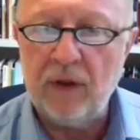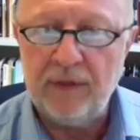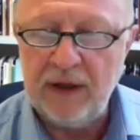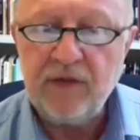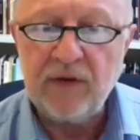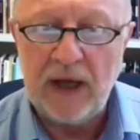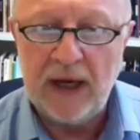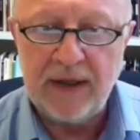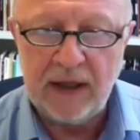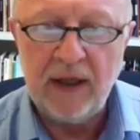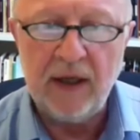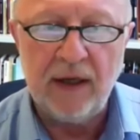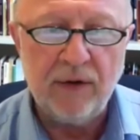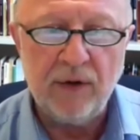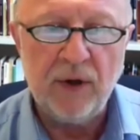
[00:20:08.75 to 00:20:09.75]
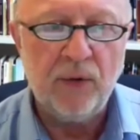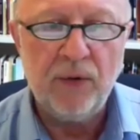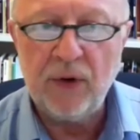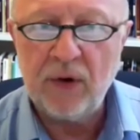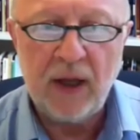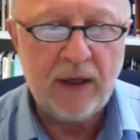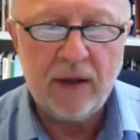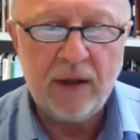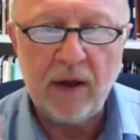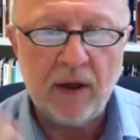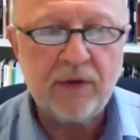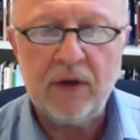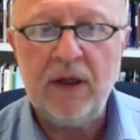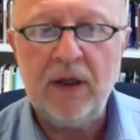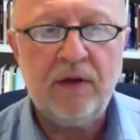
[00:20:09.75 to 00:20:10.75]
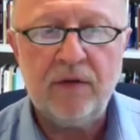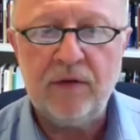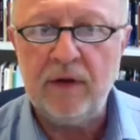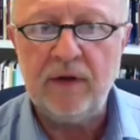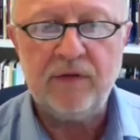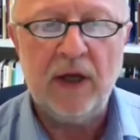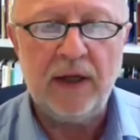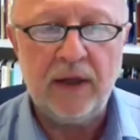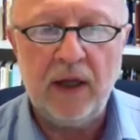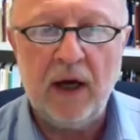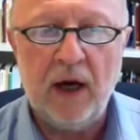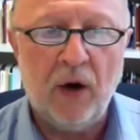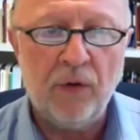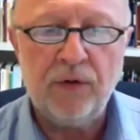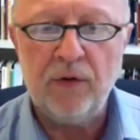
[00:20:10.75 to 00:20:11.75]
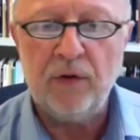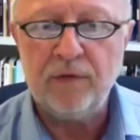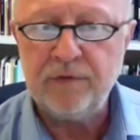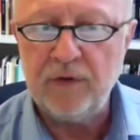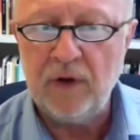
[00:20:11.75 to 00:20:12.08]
This idea, you cannot kick this idea out of